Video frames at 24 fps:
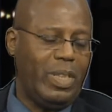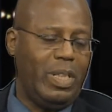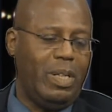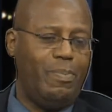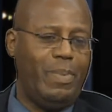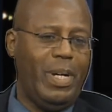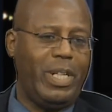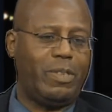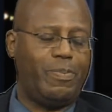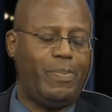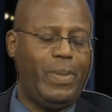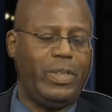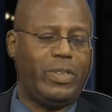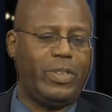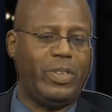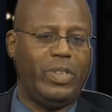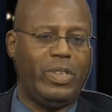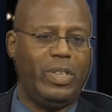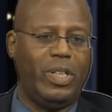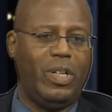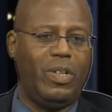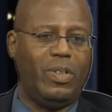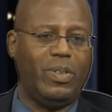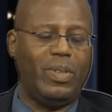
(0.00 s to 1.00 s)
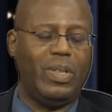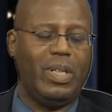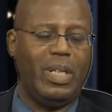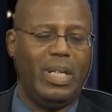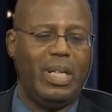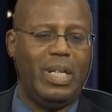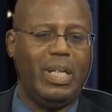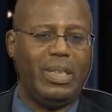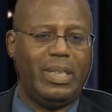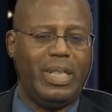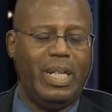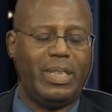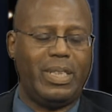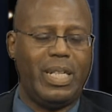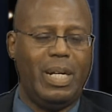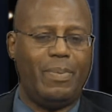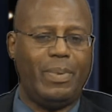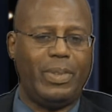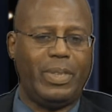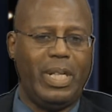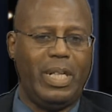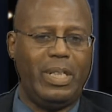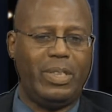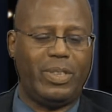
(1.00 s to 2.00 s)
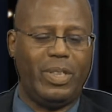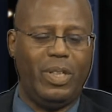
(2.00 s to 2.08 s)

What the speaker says: Best Picture, that type of thing.